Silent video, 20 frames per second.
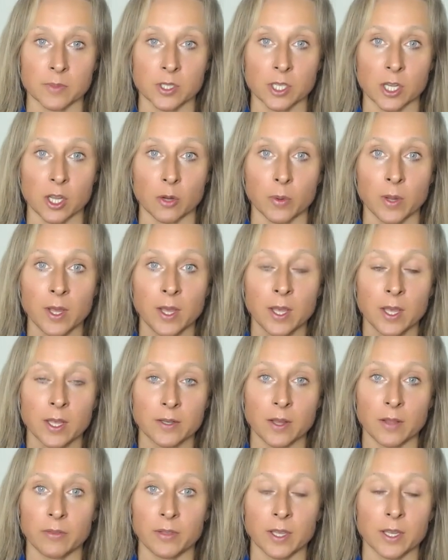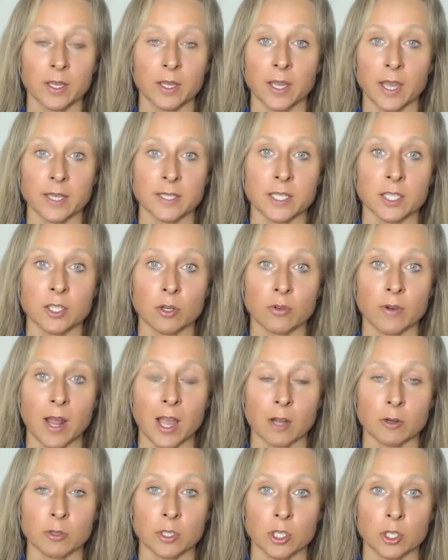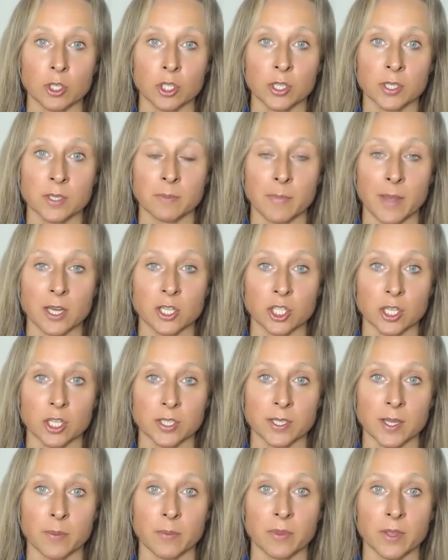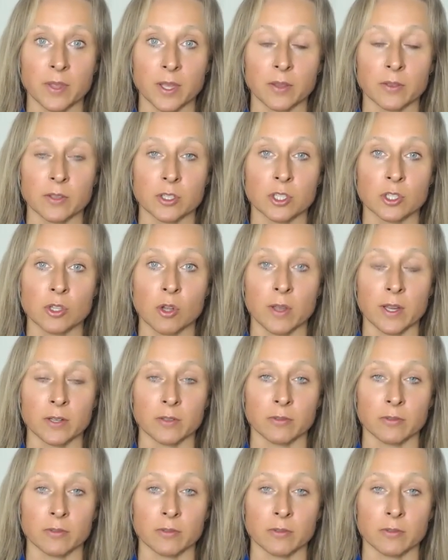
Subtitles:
So nothing can get in or out, and you just measure something that's not